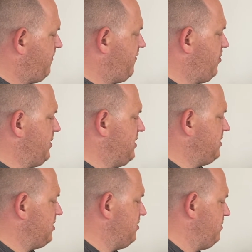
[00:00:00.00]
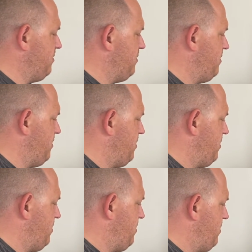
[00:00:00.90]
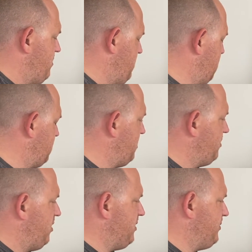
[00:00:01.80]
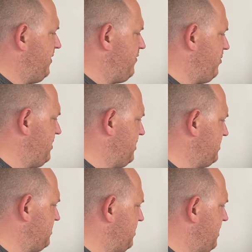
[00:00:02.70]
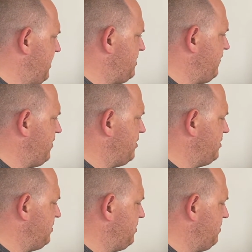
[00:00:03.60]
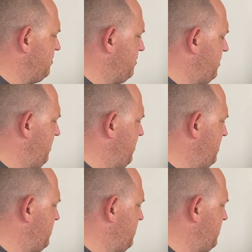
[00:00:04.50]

floppy disk, the external USB floppy disk. So the later versions, the beta